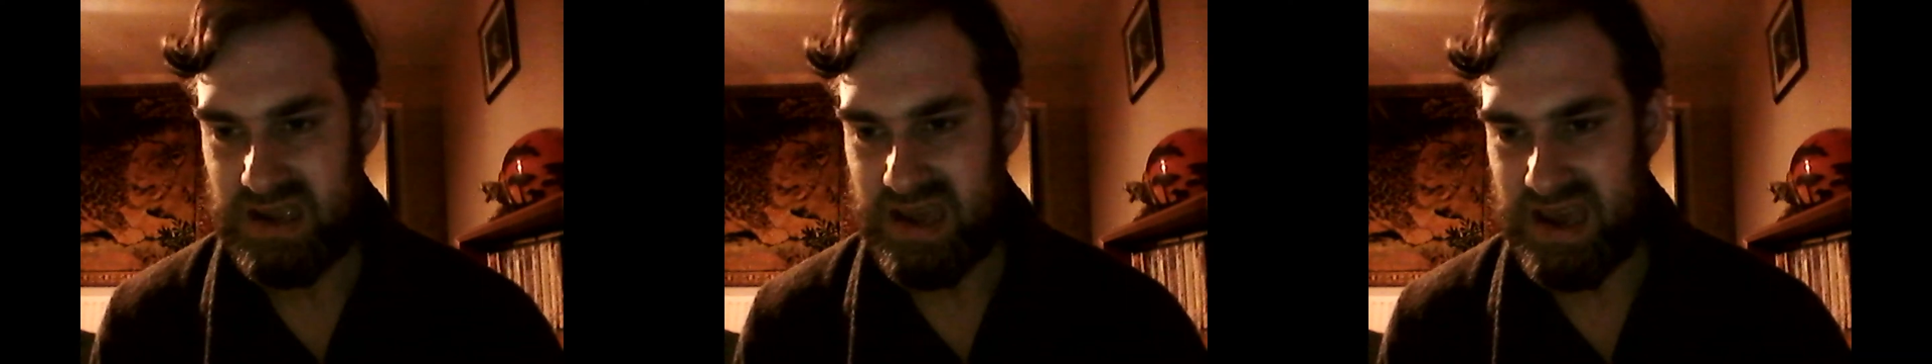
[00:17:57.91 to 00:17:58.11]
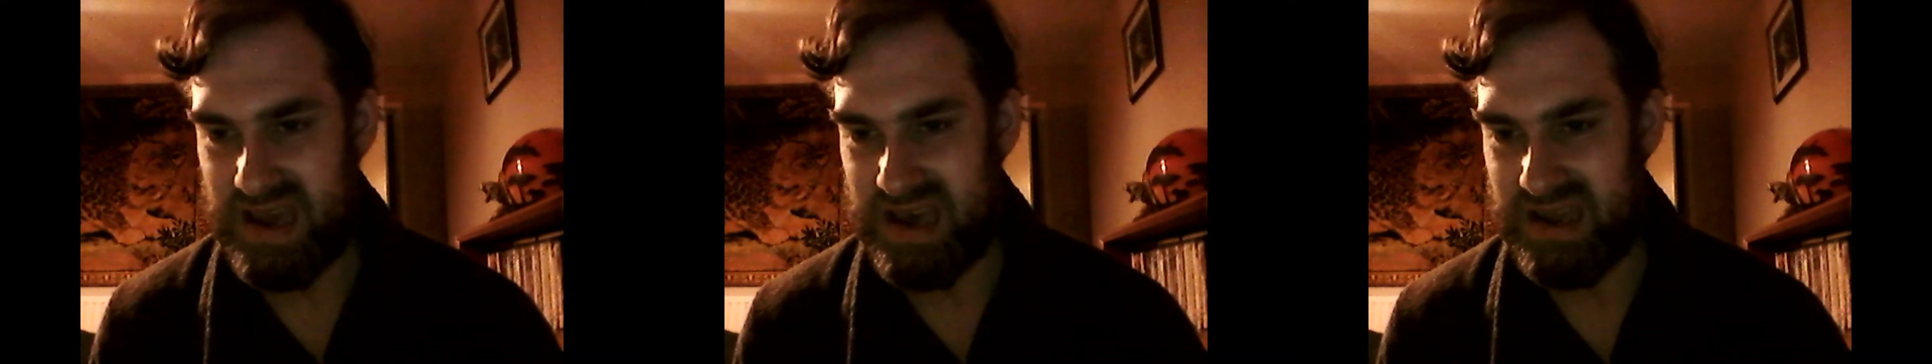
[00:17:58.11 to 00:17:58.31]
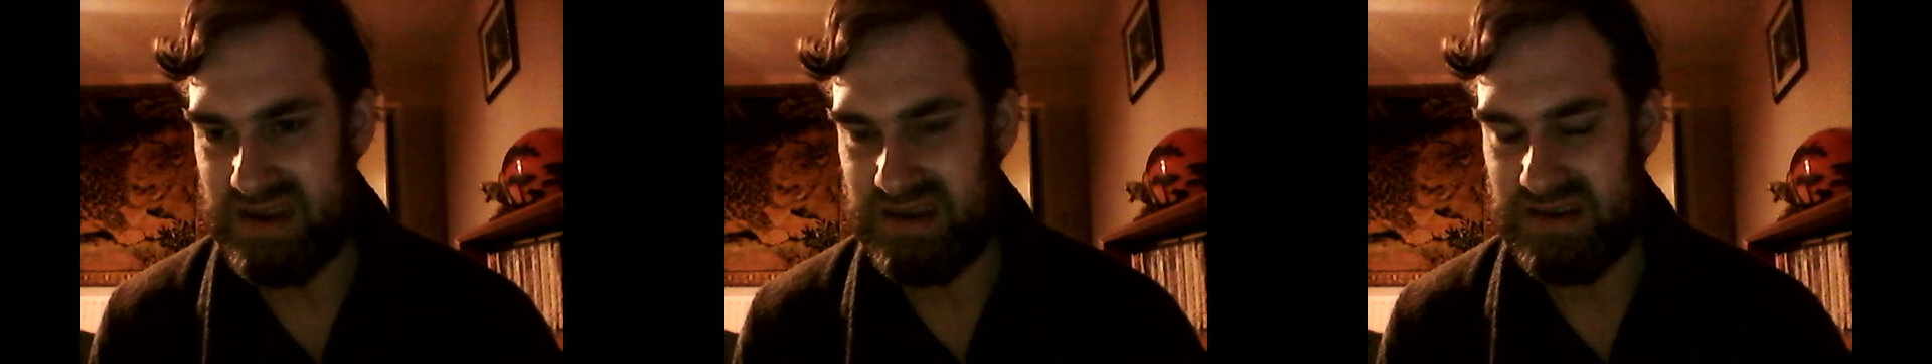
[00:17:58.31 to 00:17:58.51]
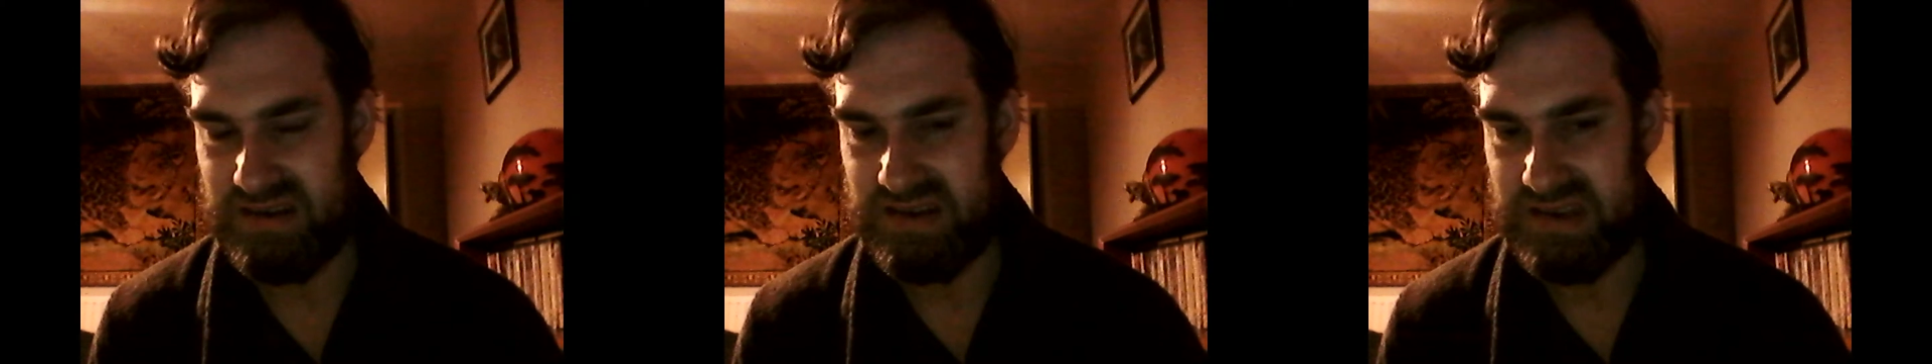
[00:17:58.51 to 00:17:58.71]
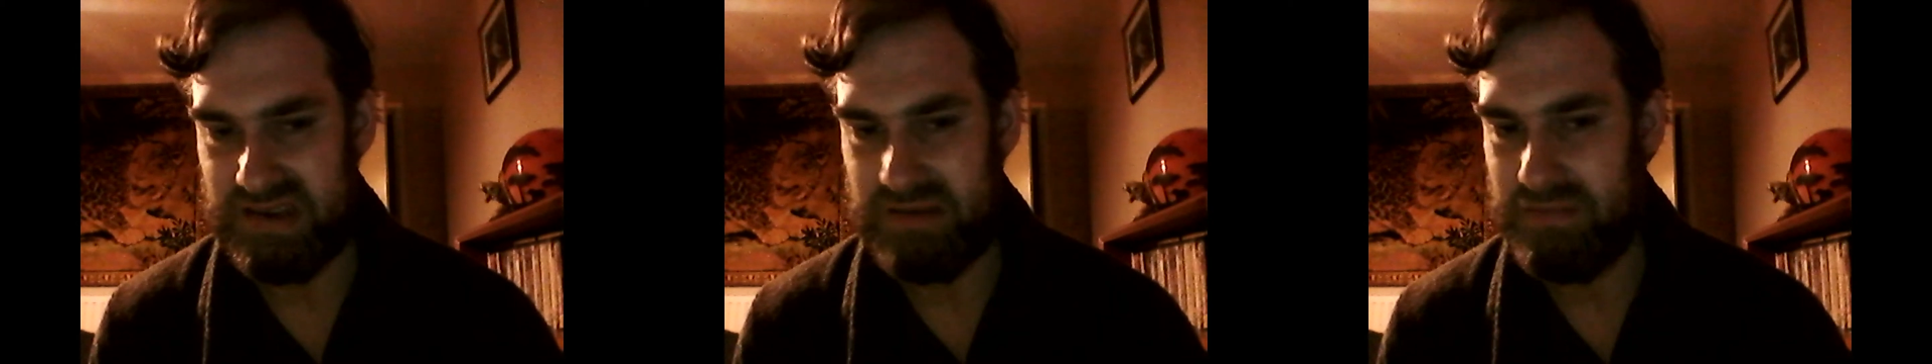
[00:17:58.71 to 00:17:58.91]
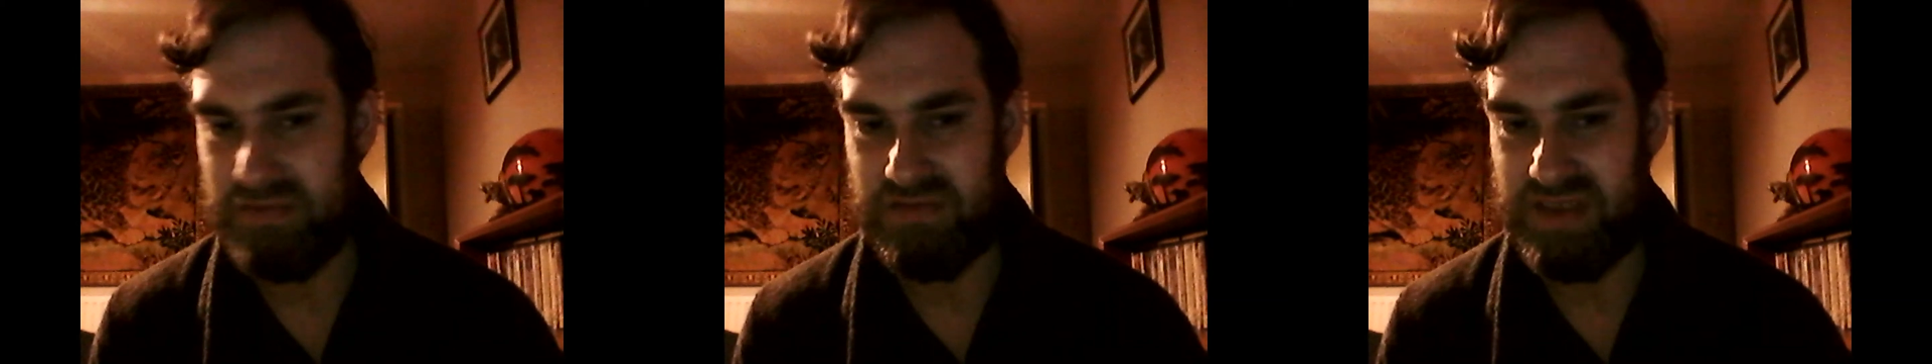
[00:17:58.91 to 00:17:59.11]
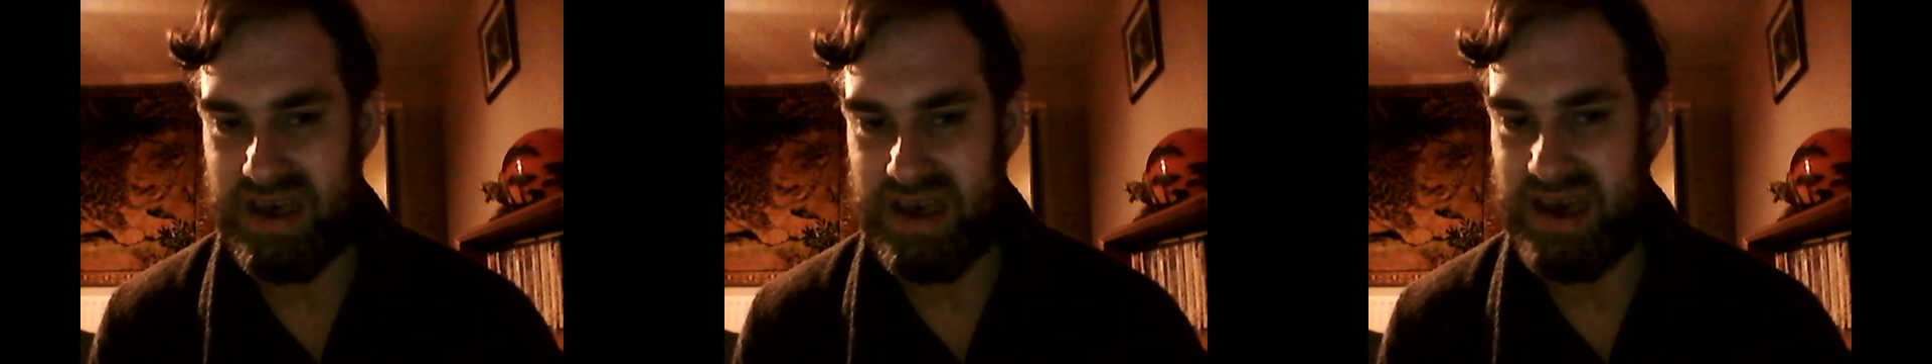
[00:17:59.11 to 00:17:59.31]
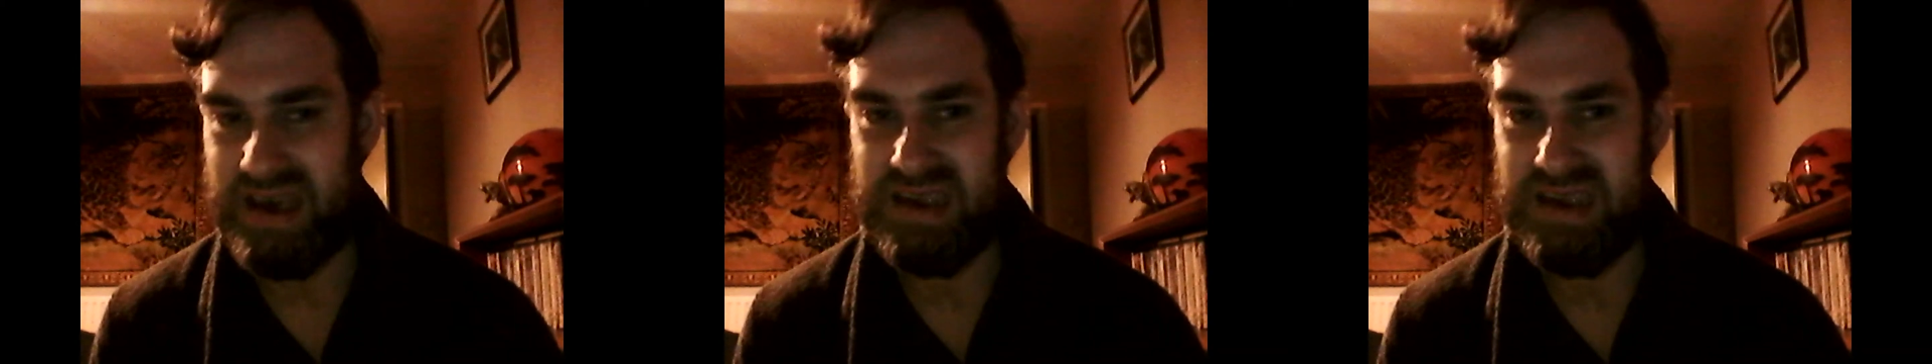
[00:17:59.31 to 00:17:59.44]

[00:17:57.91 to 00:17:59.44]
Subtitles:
And some of that,